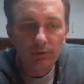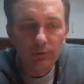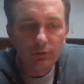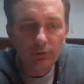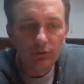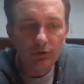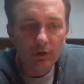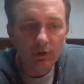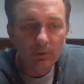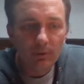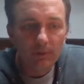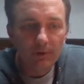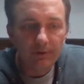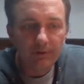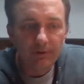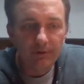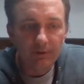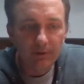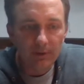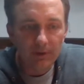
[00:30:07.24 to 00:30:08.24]
share my
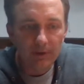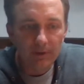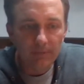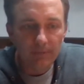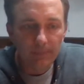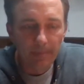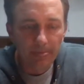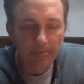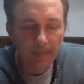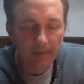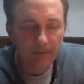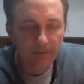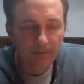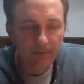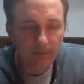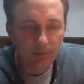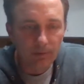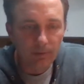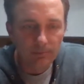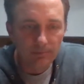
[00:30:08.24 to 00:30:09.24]
screen.
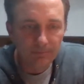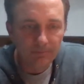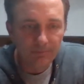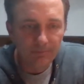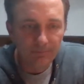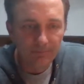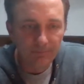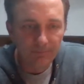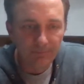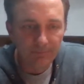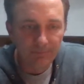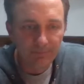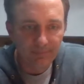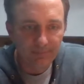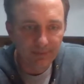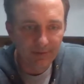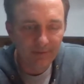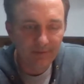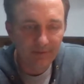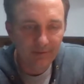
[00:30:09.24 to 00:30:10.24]
So
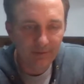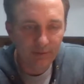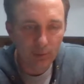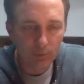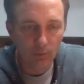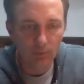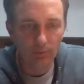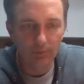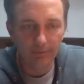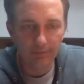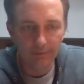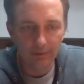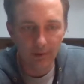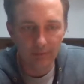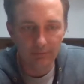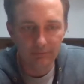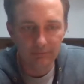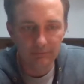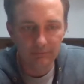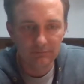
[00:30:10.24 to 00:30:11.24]
this is the cool stuff.